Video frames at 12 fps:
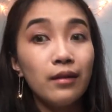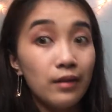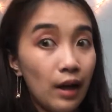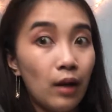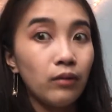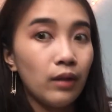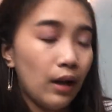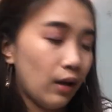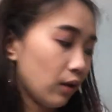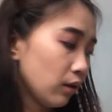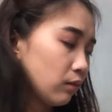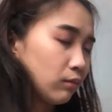down
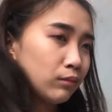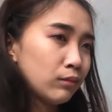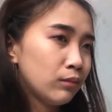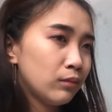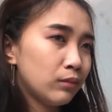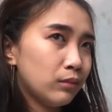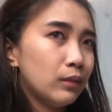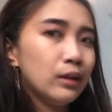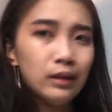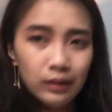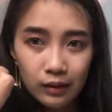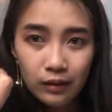there,
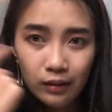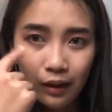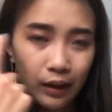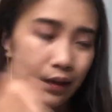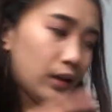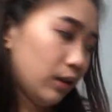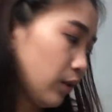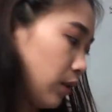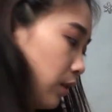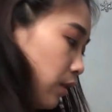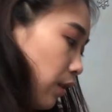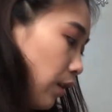like
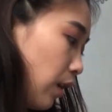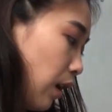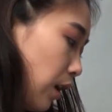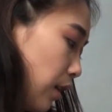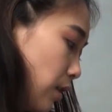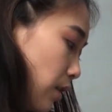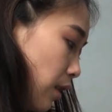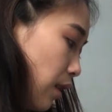under their eyes.